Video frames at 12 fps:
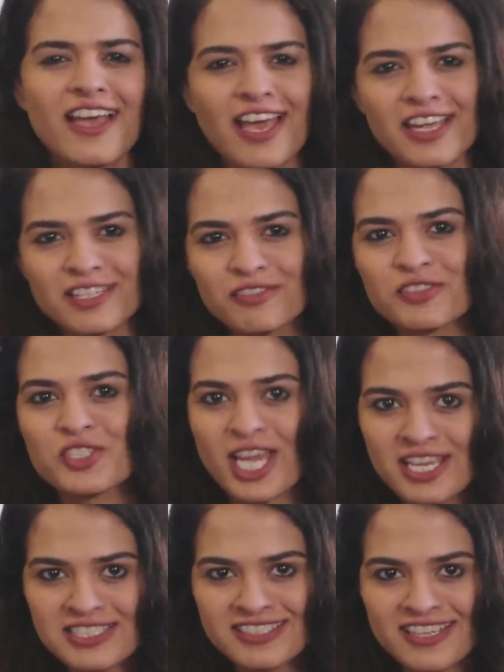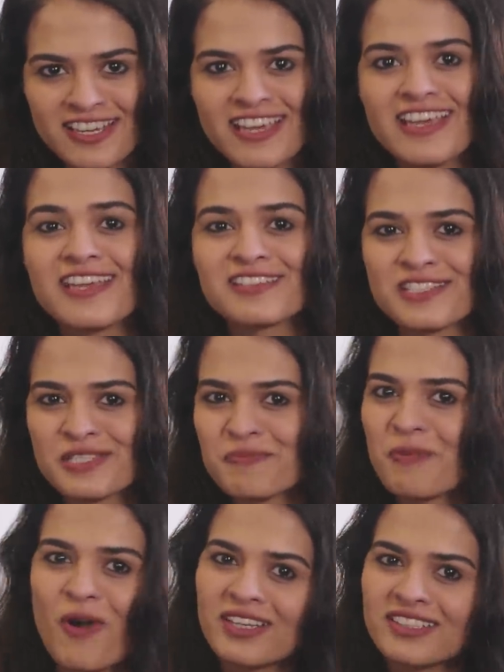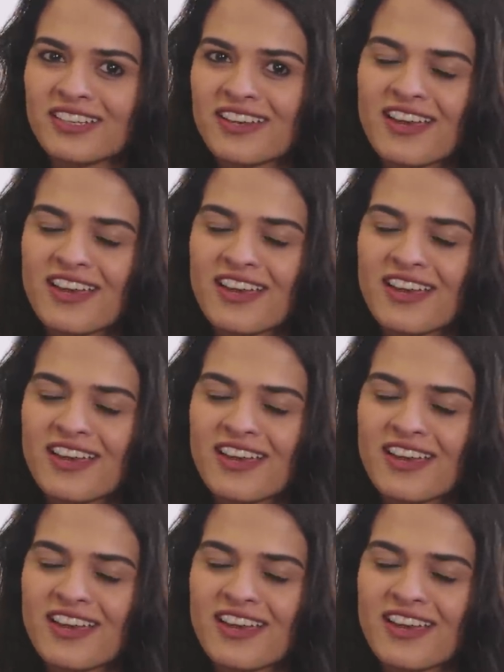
And if chess is a sport,